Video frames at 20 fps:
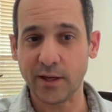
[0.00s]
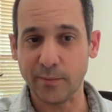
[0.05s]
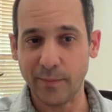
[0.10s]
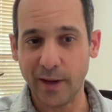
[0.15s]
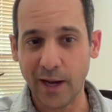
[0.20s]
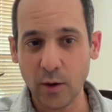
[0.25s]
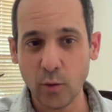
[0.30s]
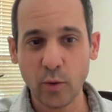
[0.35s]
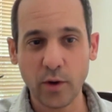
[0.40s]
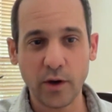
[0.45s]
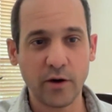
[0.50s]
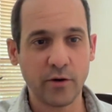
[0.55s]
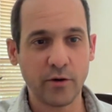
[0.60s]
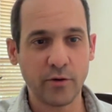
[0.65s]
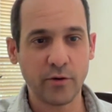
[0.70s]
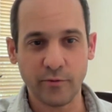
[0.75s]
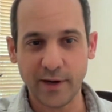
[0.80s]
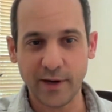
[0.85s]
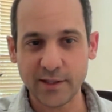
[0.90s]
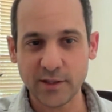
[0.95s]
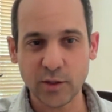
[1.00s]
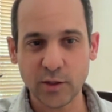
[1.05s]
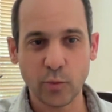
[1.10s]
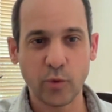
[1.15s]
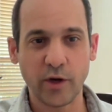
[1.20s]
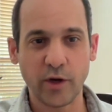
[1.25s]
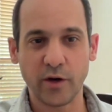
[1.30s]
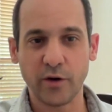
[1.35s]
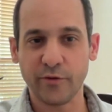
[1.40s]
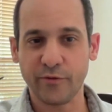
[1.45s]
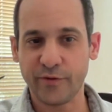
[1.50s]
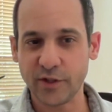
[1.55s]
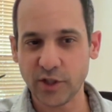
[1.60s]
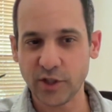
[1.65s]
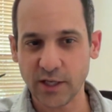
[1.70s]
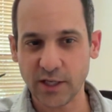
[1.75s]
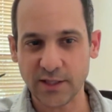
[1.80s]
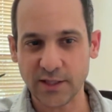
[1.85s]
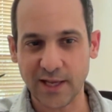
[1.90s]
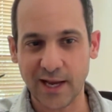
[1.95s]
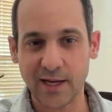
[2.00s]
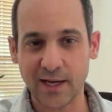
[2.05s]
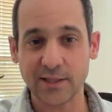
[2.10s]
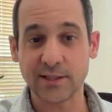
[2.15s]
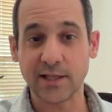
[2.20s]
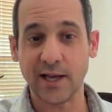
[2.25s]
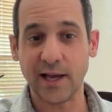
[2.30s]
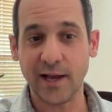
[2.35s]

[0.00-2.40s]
malware, ransomware, phishing attacks,